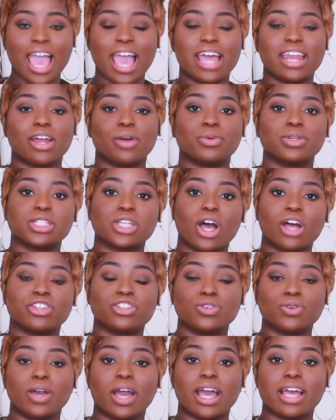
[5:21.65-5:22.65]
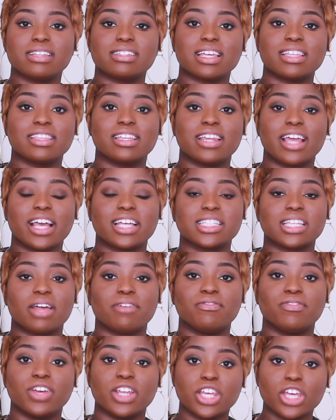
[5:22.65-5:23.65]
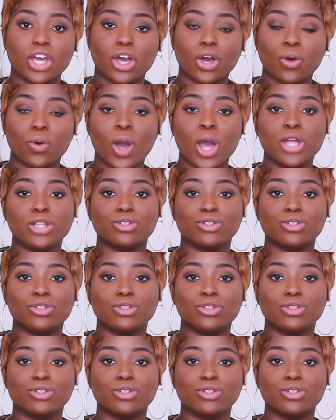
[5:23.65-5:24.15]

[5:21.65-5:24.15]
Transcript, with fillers: And I will talk to you guys in the next video.